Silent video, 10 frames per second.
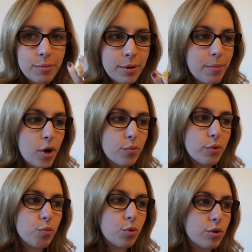them in a pot
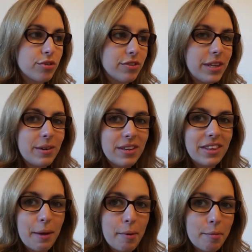with water, and then
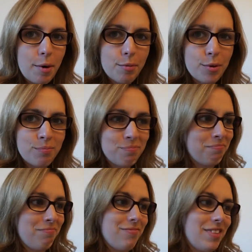they make popcorn.
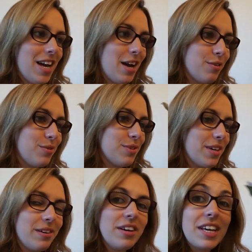How cool's
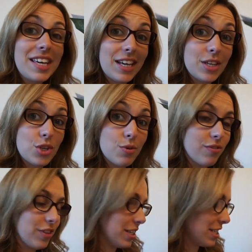that? Get two
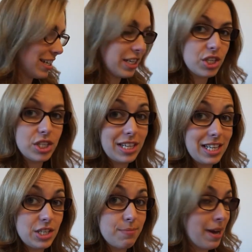of these
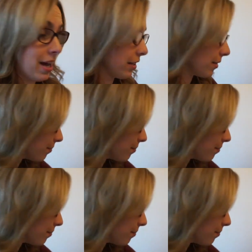in each bag.